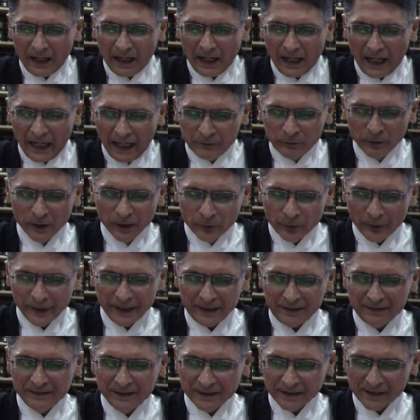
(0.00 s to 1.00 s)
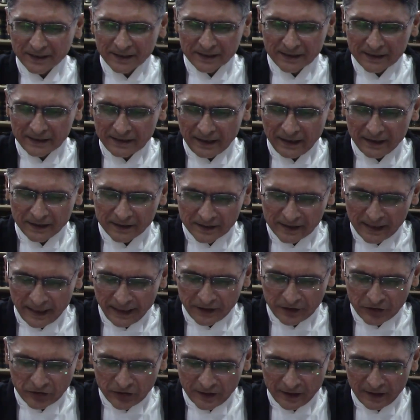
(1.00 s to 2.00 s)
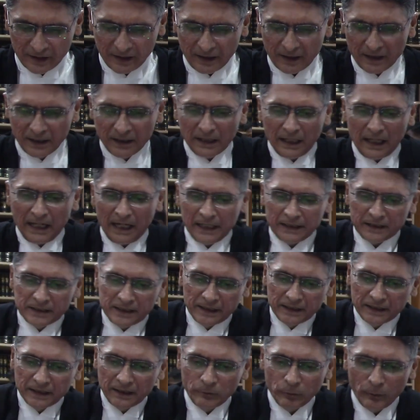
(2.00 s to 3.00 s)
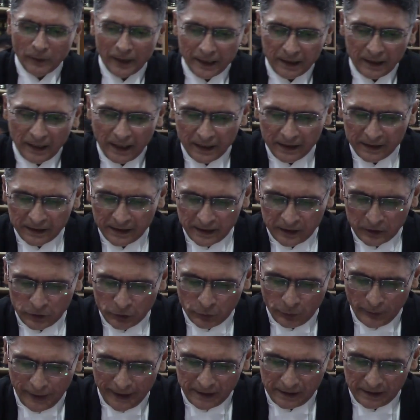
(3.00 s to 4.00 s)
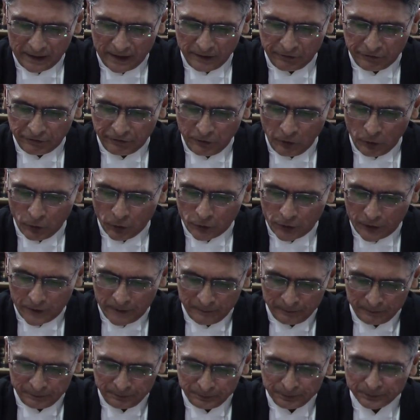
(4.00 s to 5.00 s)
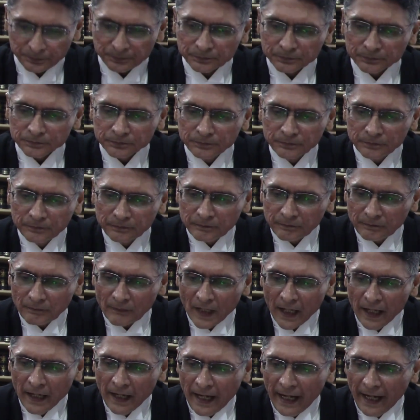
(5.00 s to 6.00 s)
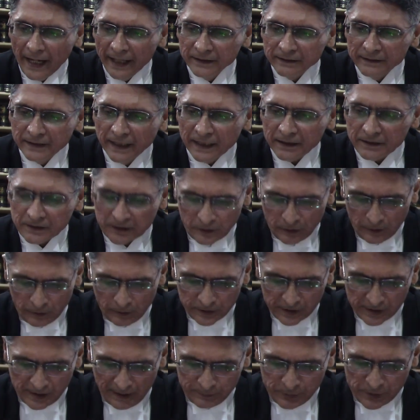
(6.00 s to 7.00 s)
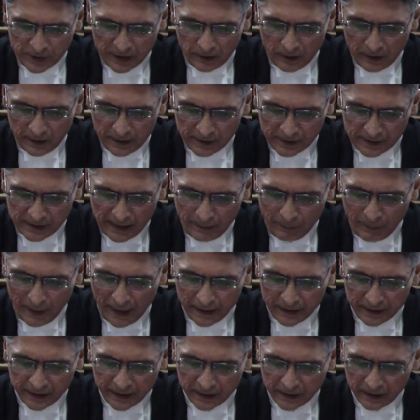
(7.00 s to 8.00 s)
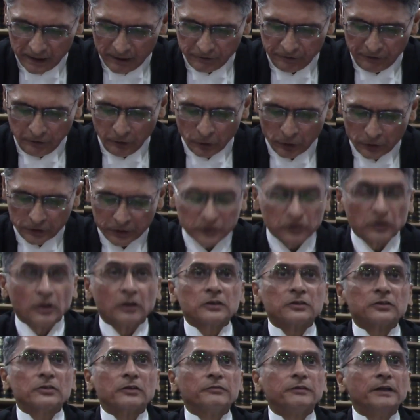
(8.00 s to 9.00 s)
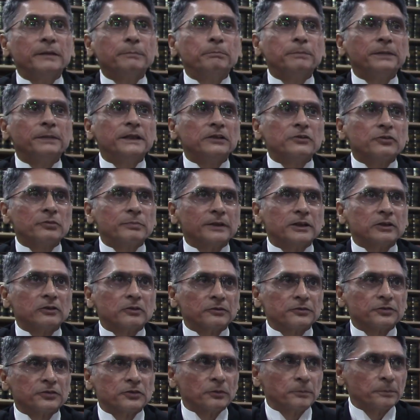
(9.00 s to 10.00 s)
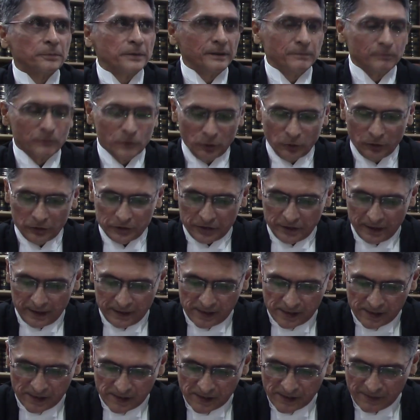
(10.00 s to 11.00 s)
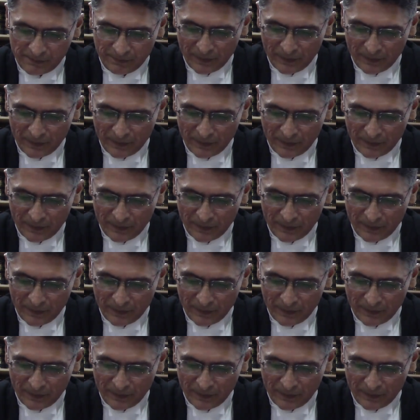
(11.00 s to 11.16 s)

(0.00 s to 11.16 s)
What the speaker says: I will read this section, Article 124, and that sub-Article 4 talks of impeachment of Supreme Court judges.